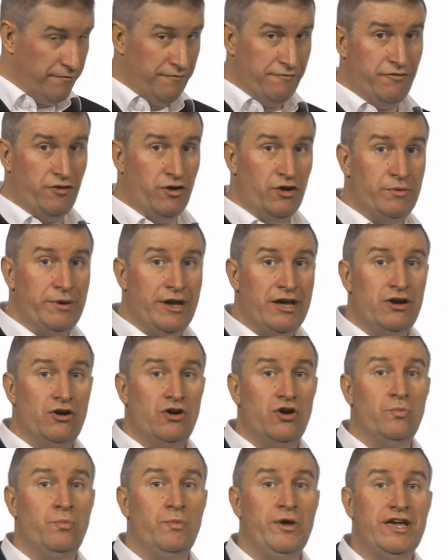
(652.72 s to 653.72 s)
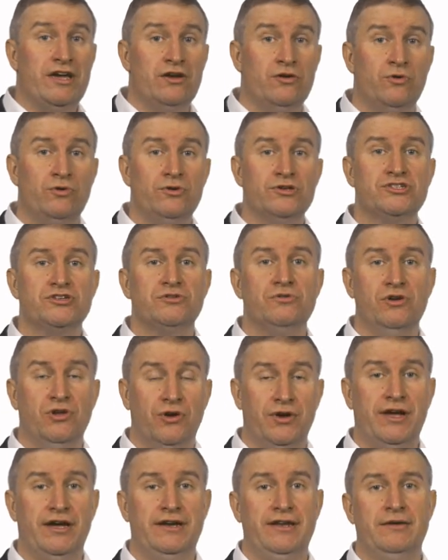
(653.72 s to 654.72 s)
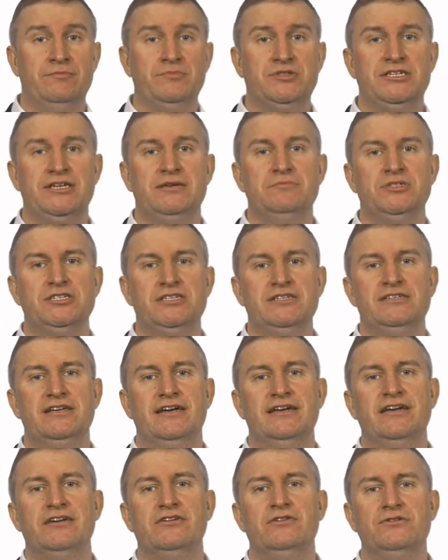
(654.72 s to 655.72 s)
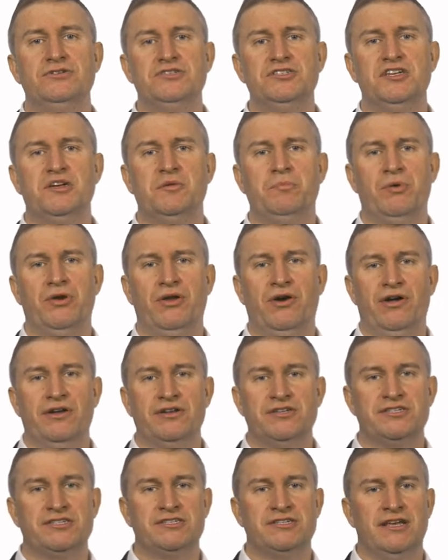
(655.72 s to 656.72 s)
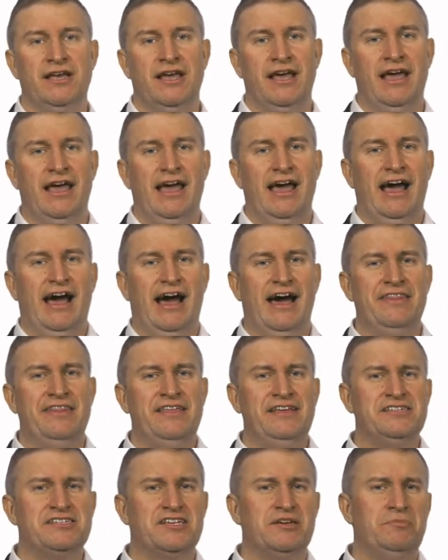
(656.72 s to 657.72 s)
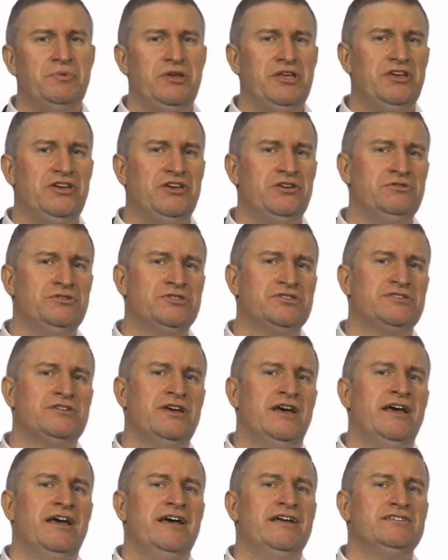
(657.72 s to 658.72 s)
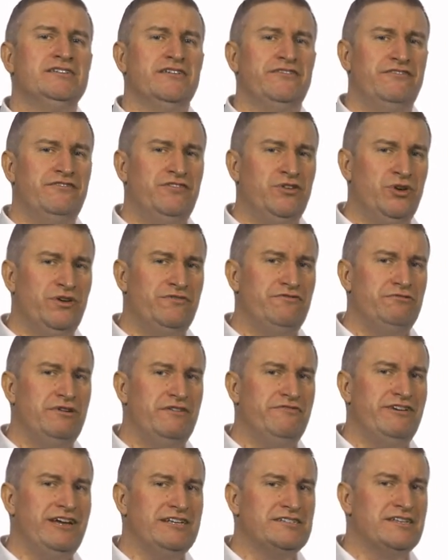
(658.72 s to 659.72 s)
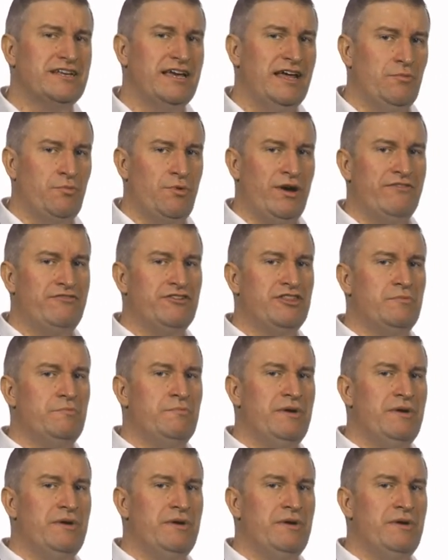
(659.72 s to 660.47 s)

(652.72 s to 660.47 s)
Following on, we can also look at MCMC diagnostic plots, and these can be used to further investigate whether the